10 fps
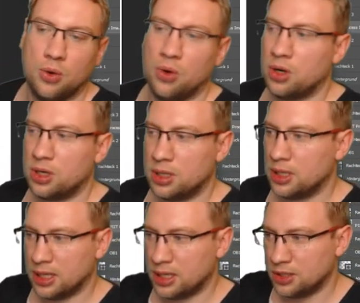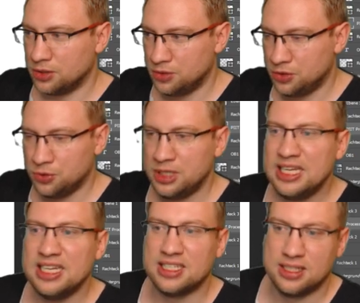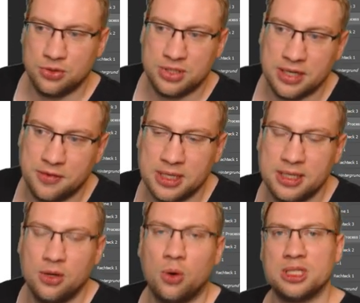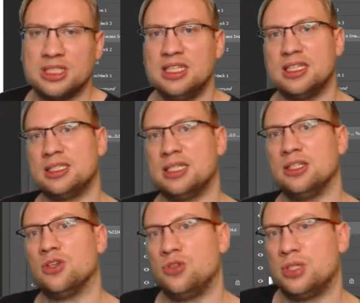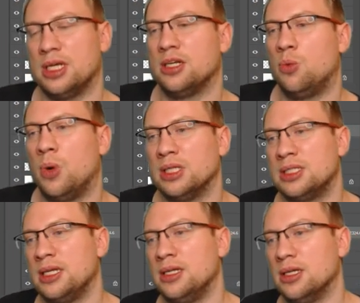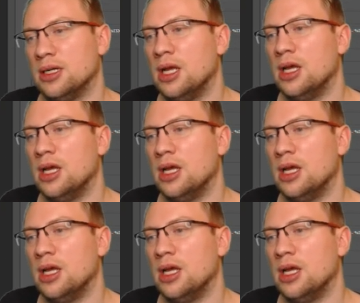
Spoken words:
or you definitely always need the sensor to send a one signal,